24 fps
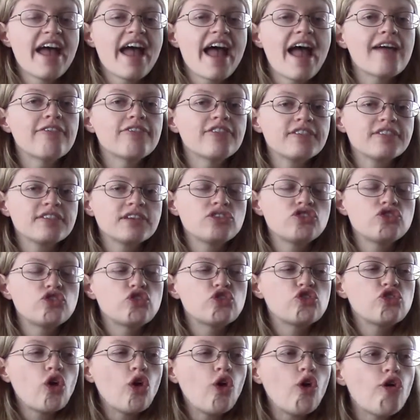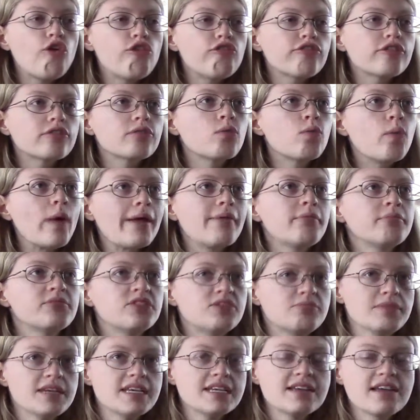Everything just
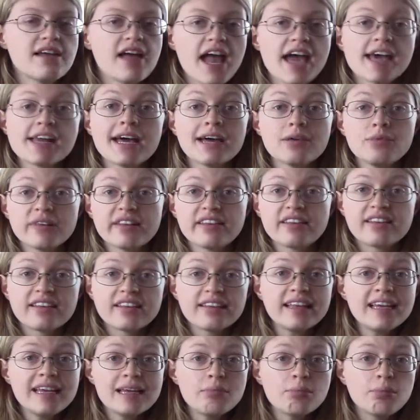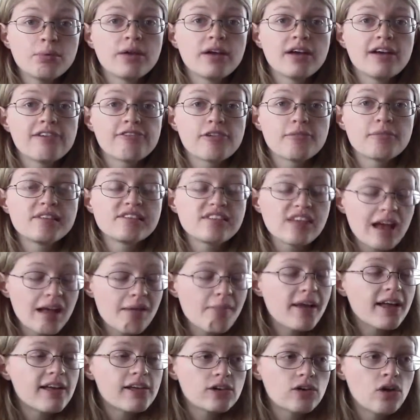overwhelmed me. And I would sleep from the time
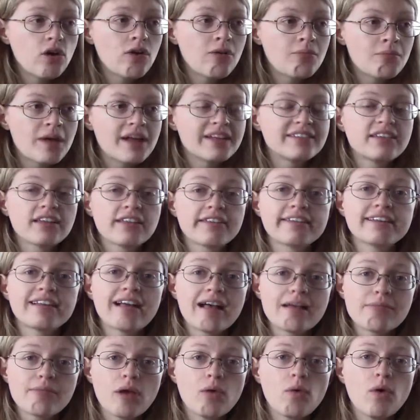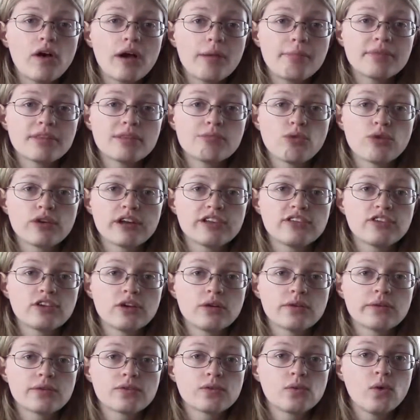I got home until the time I woke up in the morning to
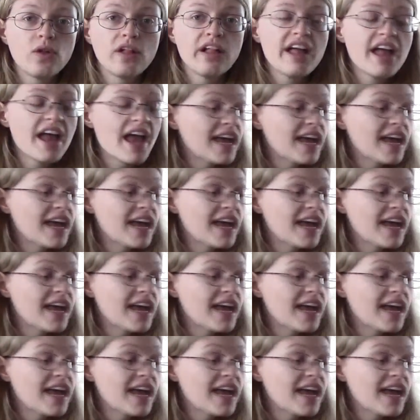go to school.